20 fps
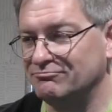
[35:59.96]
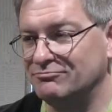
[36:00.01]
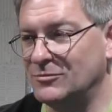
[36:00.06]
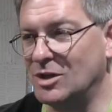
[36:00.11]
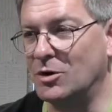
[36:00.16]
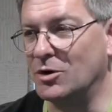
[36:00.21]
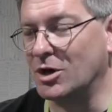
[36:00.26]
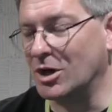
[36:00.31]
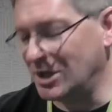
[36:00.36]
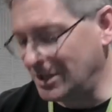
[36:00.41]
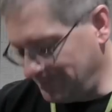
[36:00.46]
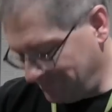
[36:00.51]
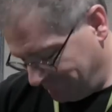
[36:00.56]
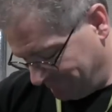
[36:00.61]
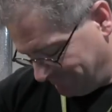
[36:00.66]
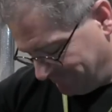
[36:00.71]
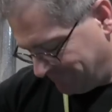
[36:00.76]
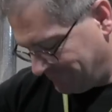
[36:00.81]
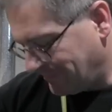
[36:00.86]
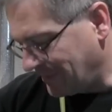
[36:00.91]
no good.
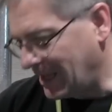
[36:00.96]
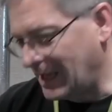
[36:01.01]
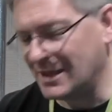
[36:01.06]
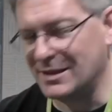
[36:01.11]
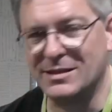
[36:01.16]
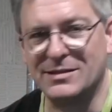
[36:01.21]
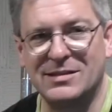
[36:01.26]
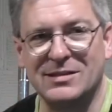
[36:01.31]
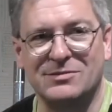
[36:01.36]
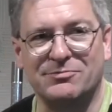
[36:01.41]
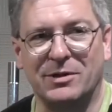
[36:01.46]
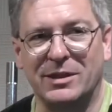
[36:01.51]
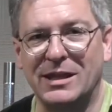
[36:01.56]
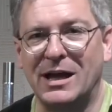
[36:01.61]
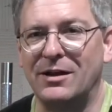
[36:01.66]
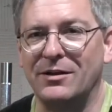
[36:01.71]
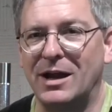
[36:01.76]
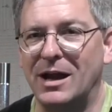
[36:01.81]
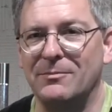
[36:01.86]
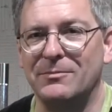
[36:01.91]
And this is
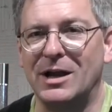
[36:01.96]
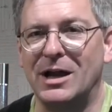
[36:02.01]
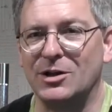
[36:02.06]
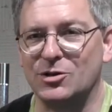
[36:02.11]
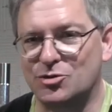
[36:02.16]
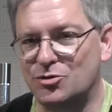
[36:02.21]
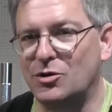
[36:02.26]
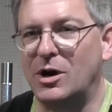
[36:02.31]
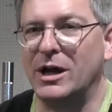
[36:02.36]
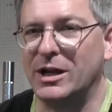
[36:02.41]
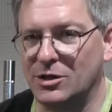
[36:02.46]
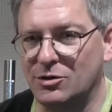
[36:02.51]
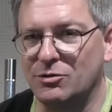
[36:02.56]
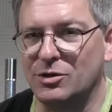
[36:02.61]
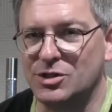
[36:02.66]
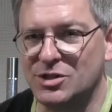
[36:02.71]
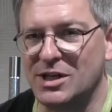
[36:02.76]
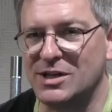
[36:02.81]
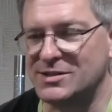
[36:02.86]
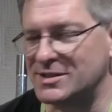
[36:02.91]
without, I'm not trying to
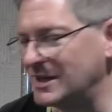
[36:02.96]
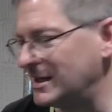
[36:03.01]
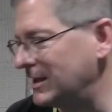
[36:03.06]
adjust